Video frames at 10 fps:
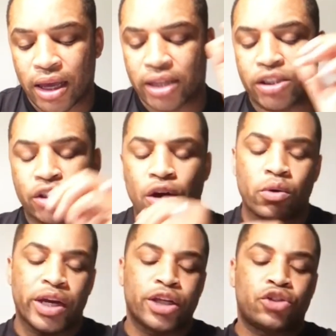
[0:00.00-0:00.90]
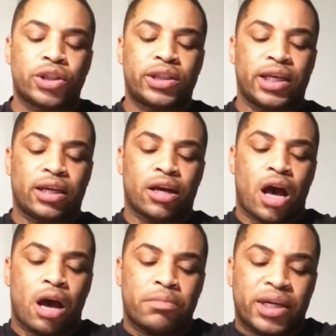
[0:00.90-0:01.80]
it's so
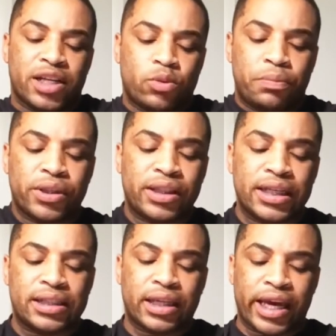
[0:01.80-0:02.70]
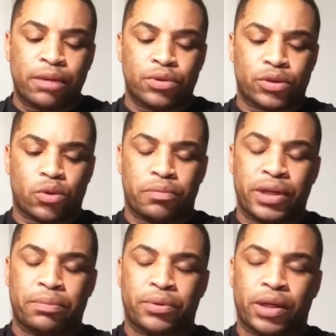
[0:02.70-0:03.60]
interesting because we put these labels
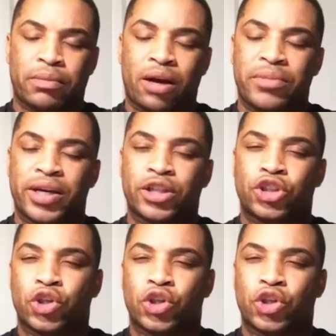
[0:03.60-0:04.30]
on people about being